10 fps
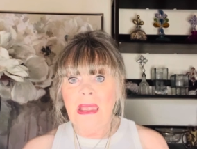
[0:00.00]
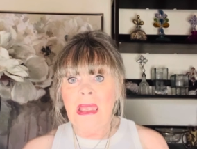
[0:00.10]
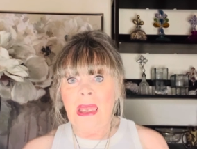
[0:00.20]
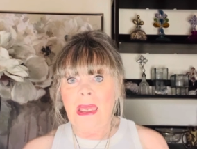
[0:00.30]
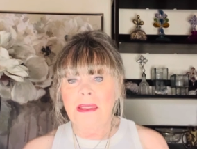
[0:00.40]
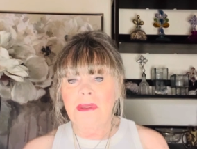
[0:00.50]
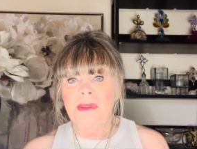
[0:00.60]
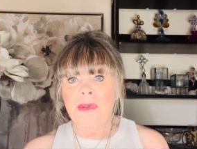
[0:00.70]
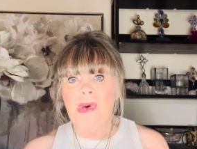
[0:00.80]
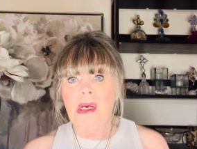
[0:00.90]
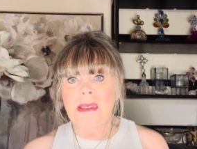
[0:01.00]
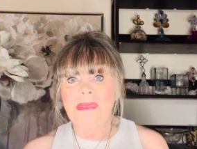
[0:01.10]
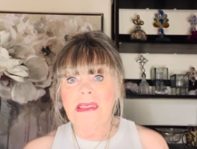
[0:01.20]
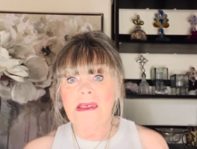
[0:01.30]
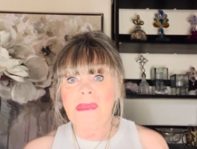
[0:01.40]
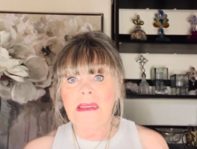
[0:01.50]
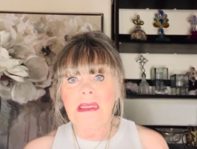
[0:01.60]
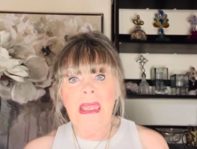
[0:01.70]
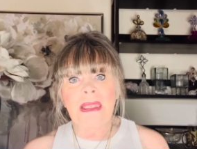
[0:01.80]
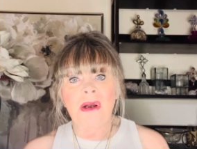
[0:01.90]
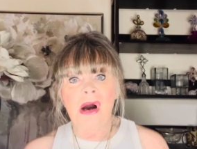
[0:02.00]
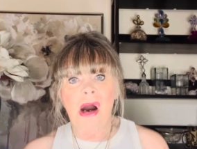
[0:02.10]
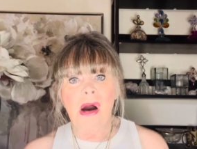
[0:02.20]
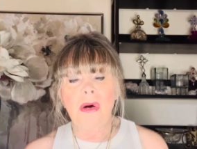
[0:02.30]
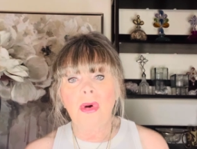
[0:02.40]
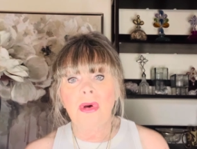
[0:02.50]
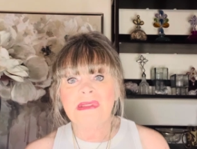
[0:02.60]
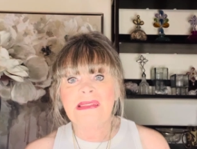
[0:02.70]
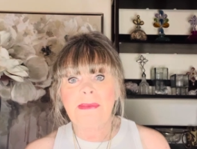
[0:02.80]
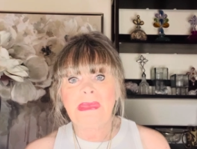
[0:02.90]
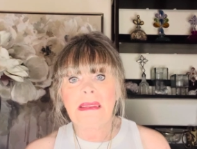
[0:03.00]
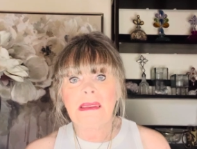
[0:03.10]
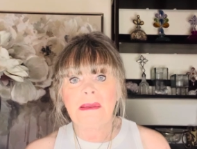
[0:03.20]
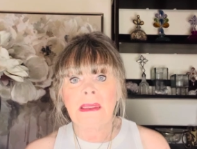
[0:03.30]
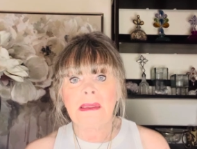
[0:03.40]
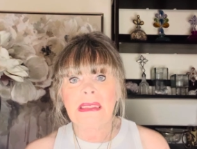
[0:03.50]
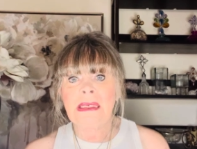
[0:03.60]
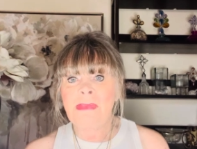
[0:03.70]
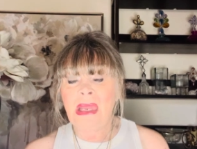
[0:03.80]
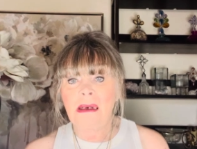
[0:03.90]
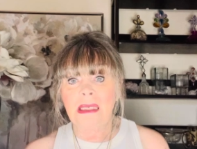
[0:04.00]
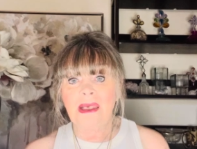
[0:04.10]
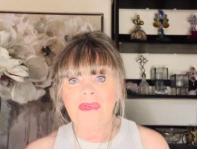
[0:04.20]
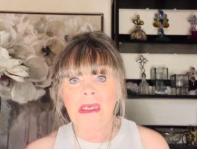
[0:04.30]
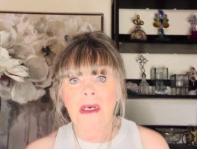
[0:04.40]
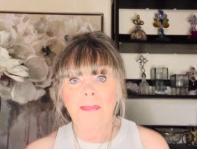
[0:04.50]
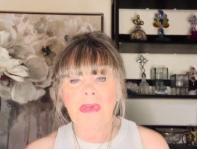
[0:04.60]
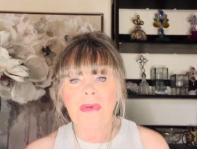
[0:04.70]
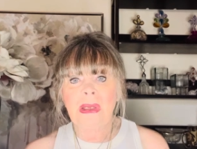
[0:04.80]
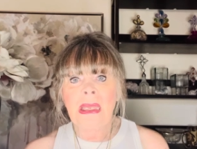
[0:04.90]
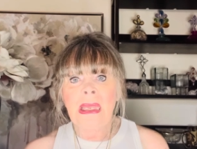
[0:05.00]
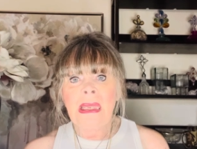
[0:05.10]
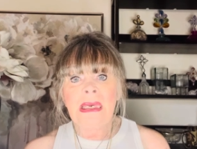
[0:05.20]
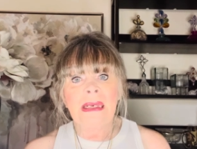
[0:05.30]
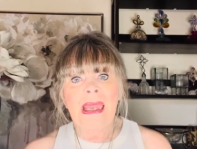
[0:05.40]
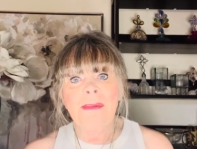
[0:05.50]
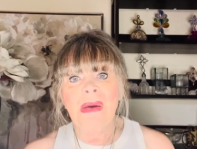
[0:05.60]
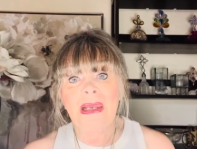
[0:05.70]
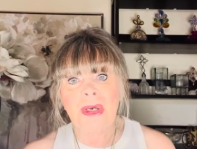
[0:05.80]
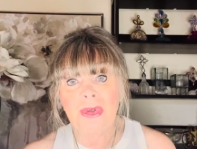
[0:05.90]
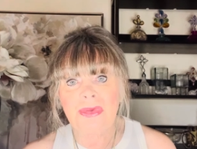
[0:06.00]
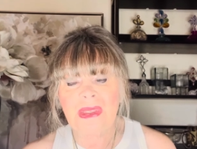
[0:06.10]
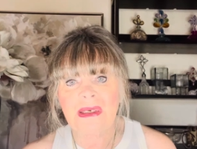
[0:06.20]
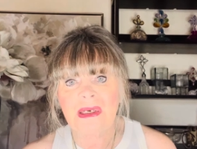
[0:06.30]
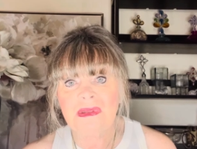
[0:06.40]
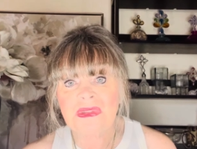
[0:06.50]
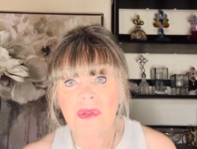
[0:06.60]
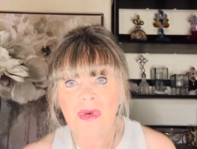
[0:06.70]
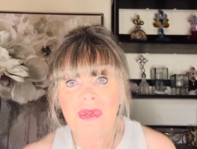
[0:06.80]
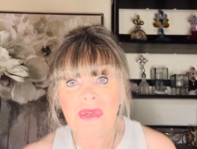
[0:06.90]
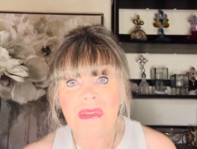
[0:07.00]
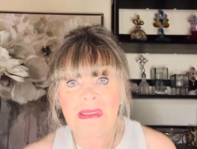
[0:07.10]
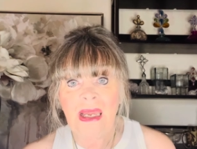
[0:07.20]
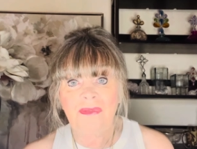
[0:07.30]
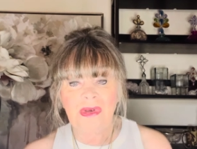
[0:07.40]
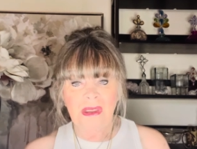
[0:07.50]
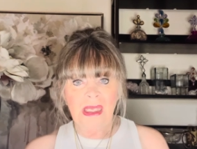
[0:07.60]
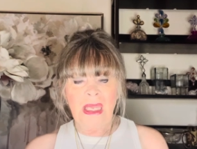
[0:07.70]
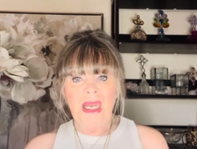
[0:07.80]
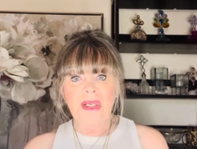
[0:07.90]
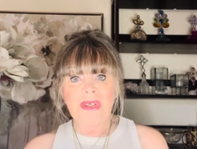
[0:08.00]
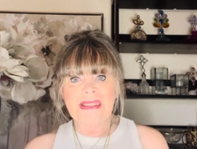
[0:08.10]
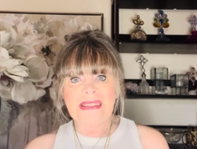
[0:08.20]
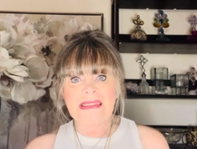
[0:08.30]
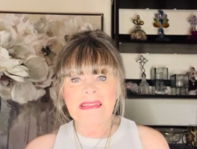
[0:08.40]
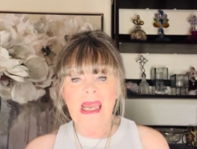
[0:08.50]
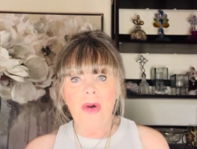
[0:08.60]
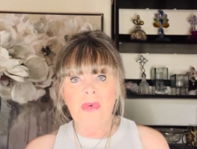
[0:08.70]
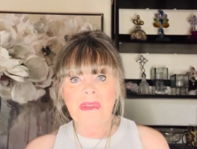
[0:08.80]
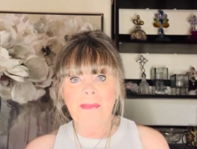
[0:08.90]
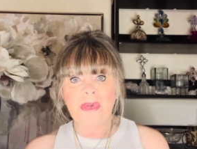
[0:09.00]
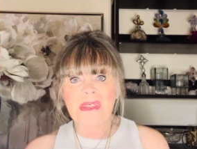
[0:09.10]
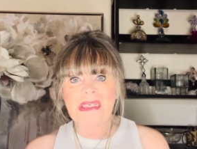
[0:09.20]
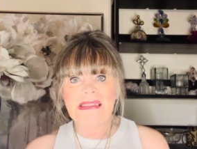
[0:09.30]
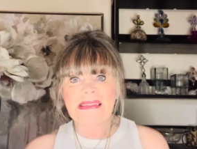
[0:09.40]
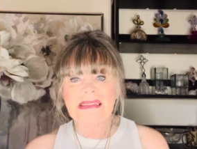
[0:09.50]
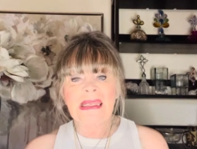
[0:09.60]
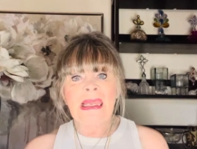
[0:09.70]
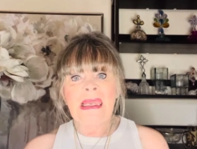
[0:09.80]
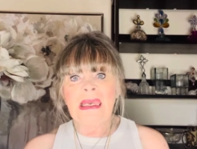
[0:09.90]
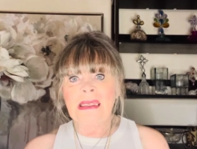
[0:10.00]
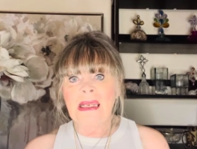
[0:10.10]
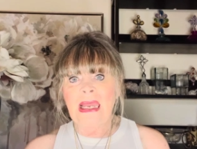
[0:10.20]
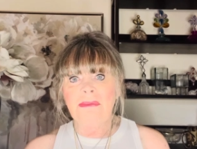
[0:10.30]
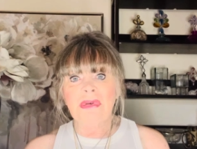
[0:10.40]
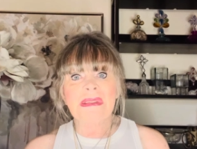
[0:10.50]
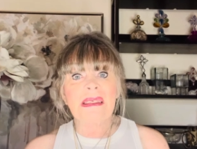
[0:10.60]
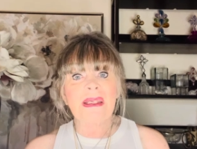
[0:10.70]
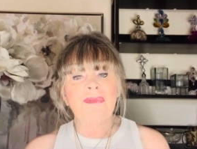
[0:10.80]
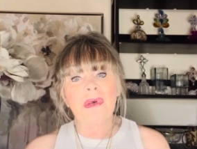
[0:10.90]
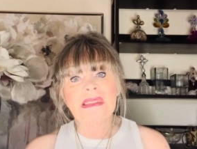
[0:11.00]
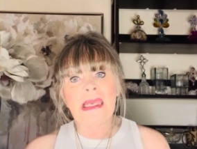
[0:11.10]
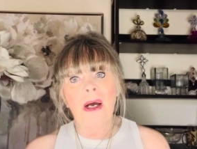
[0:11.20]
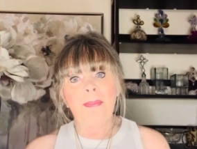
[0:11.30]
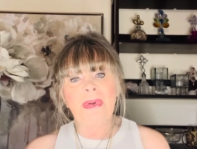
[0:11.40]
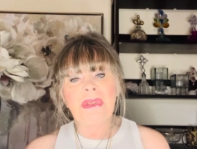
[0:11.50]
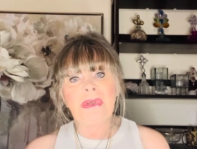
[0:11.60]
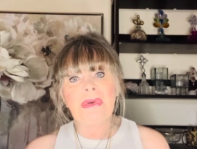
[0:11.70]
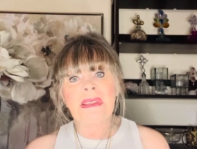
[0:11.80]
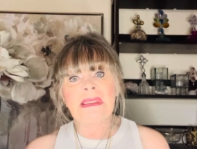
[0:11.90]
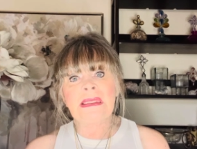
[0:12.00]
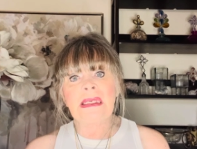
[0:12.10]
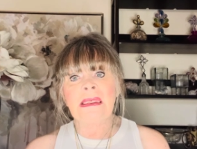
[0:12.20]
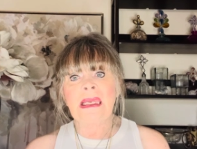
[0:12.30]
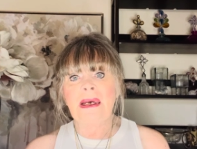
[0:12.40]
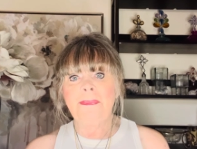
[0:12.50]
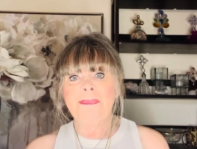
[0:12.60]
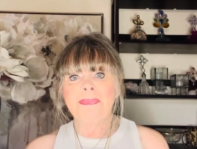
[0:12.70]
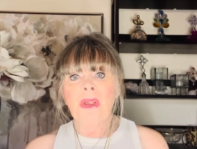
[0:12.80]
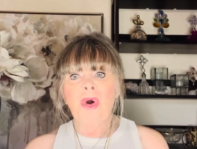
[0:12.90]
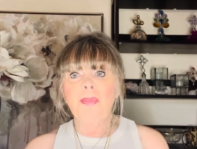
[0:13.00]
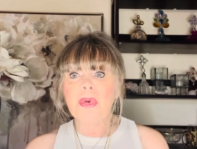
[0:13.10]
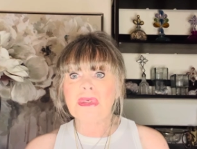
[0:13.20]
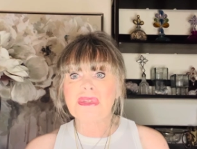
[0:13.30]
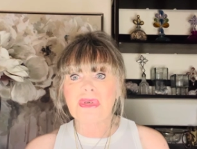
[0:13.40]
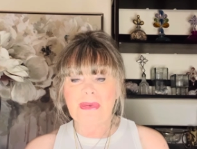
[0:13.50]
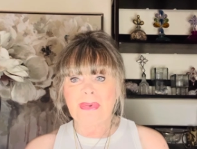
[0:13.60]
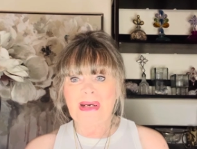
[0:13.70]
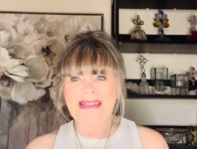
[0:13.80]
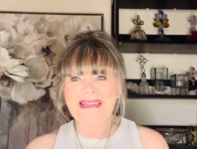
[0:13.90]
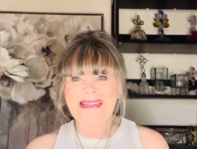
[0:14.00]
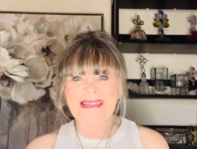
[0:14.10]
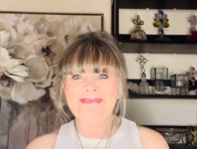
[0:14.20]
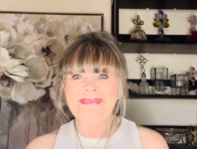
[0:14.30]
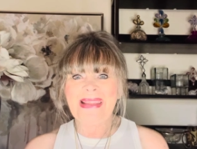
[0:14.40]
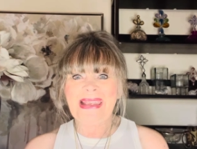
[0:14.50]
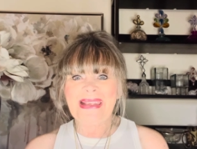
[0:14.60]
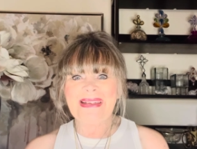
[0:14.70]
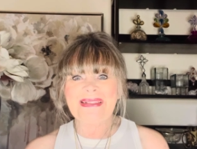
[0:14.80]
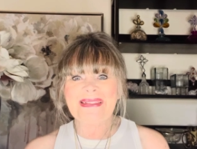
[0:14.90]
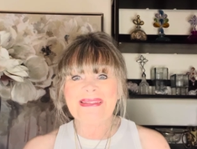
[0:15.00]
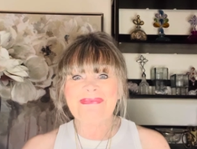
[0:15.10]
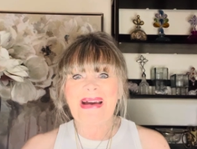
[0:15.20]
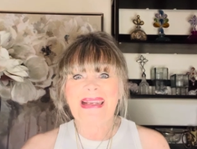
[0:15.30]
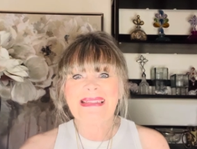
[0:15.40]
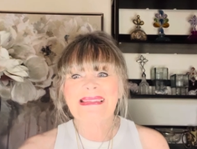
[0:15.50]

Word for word: and you're welcome to give me a call or send me an email. i love to help you. And I have my code there, so you can have a, a good discount when you purchase. And I really look forward to helping you and, and um, hope you enjoy the products. Thank you. Bye.